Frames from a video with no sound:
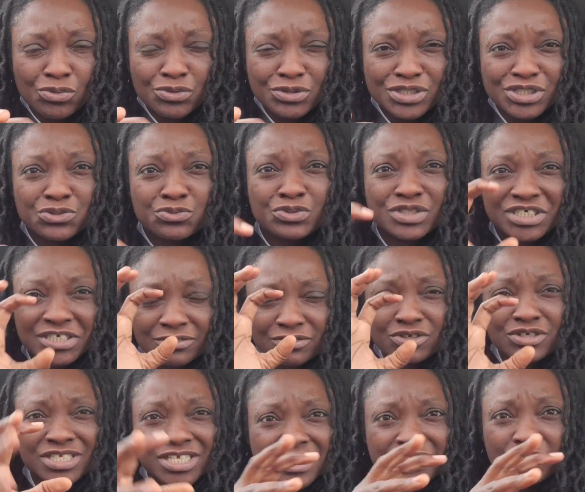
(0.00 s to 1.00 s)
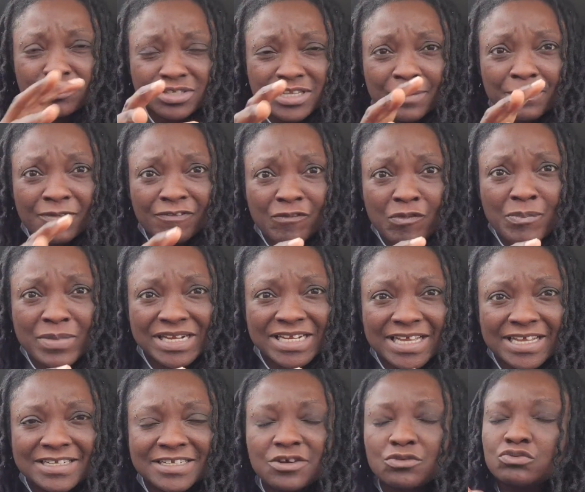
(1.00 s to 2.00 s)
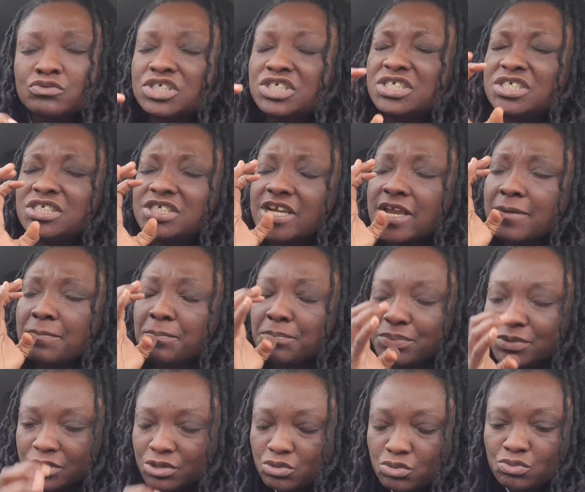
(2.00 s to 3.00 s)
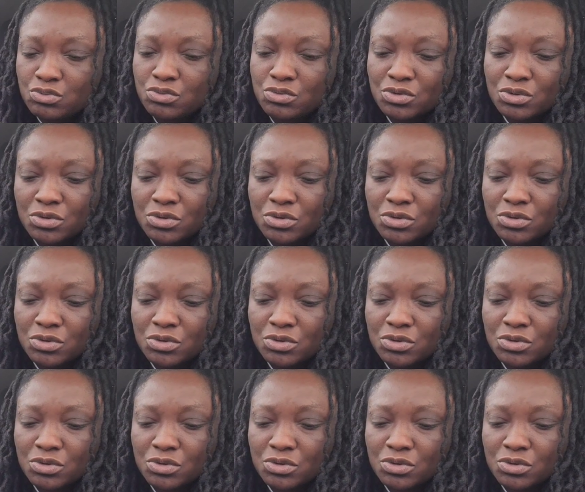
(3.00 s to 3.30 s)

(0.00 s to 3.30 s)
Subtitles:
You see those type of women, and they will shape you.